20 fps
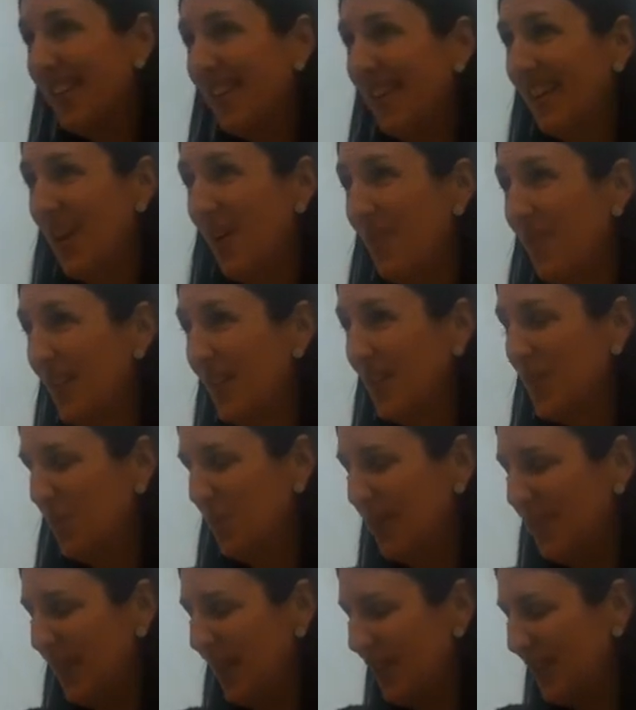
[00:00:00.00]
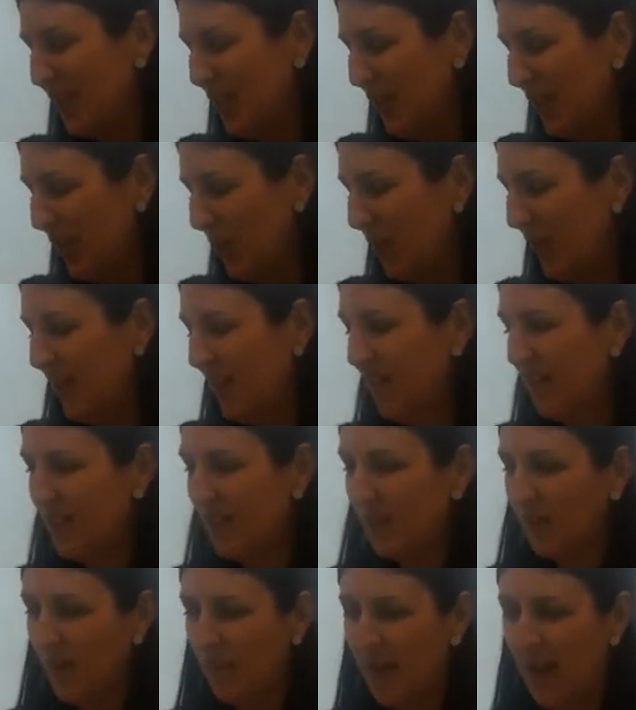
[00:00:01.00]
that I wanted to present to you, and it
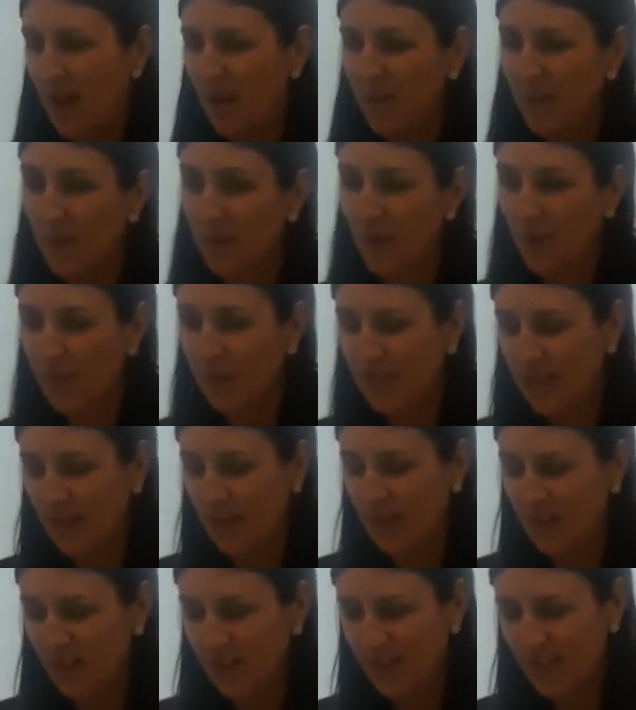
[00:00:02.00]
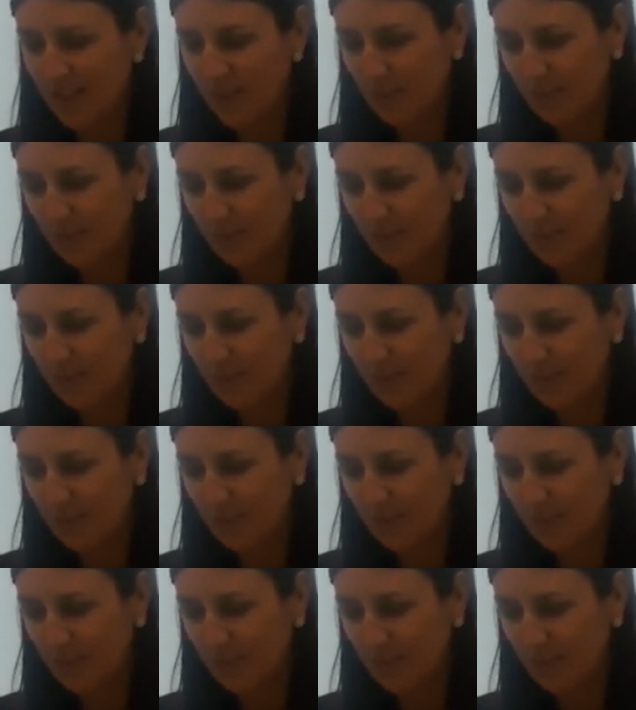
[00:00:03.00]
is from the House of Representatives.